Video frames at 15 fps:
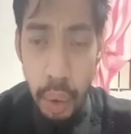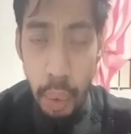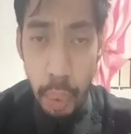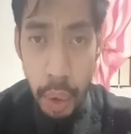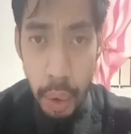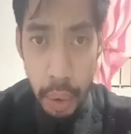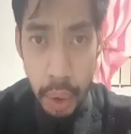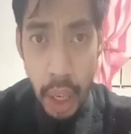
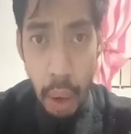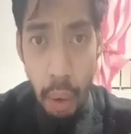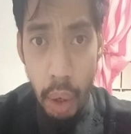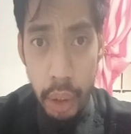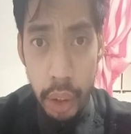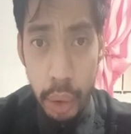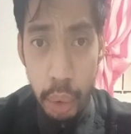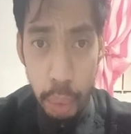We were now
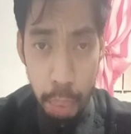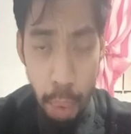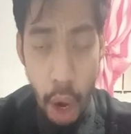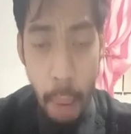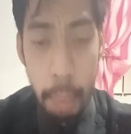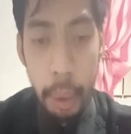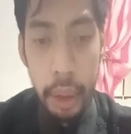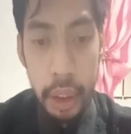on the new
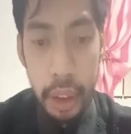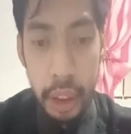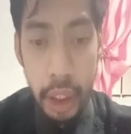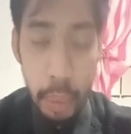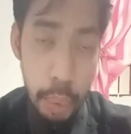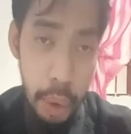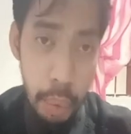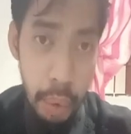property
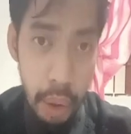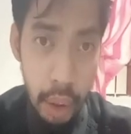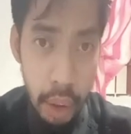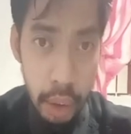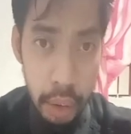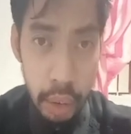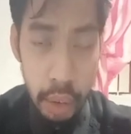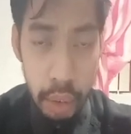and we were
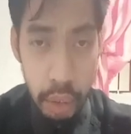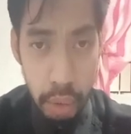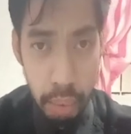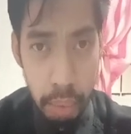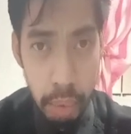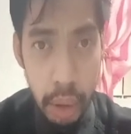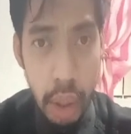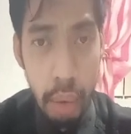
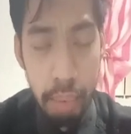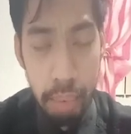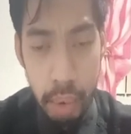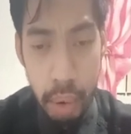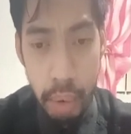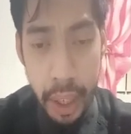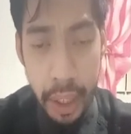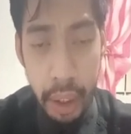you know
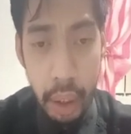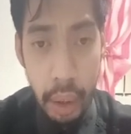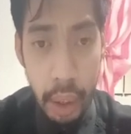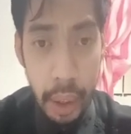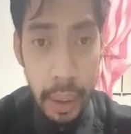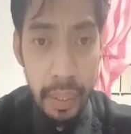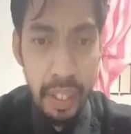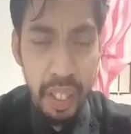a
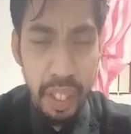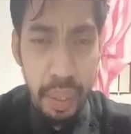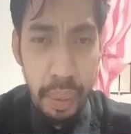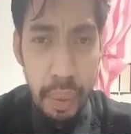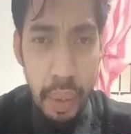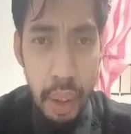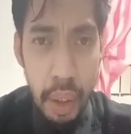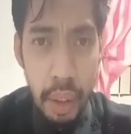regular
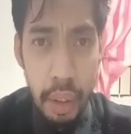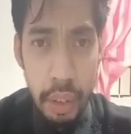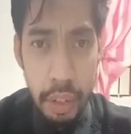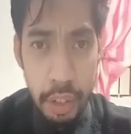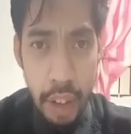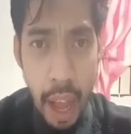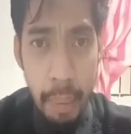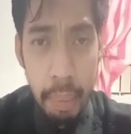
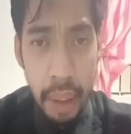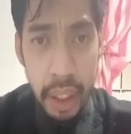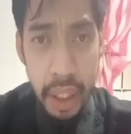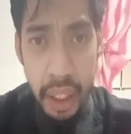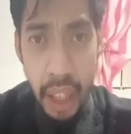family